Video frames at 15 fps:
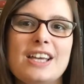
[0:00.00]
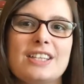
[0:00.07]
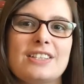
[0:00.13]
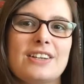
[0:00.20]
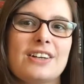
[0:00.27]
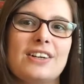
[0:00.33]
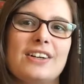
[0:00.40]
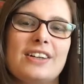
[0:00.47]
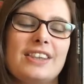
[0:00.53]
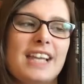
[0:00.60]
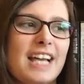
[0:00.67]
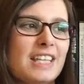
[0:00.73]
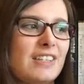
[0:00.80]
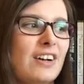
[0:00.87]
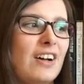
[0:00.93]
So
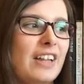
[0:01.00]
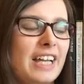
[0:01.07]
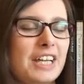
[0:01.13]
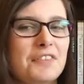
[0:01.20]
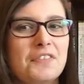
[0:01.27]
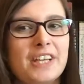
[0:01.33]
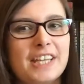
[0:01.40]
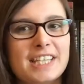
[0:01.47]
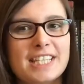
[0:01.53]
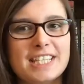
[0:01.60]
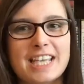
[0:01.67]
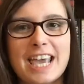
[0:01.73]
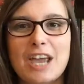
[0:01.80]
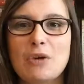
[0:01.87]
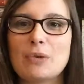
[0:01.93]
that's all I can really
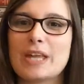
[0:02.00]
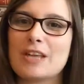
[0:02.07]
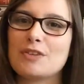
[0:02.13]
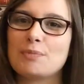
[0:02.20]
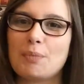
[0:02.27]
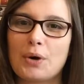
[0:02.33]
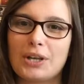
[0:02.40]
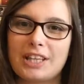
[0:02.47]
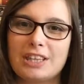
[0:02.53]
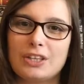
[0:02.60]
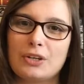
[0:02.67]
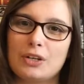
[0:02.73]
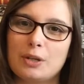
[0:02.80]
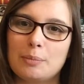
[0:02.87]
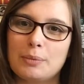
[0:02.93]
say without spoiling the
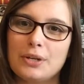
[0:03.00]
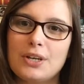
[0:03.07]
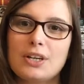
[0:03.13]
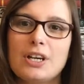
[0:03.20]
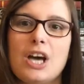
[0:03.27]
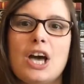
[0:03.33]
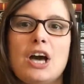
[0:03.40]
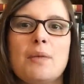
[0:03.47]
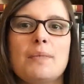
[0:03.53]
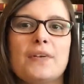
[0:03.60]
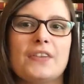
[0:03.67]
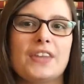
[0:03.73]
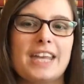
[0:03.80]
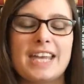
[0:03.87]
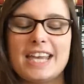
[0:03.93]
whole book,
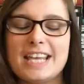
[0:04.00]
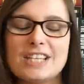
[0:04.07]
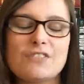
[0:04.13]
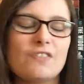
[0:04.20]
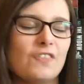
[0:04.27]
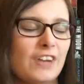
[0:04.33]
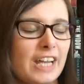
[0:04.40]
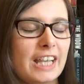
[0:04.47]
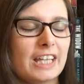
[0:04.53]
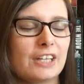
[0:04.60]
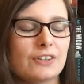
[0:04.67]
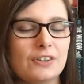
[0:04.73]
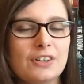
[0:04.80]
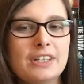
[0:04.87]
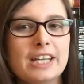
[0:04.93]
but it is really
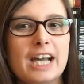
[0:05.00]
good.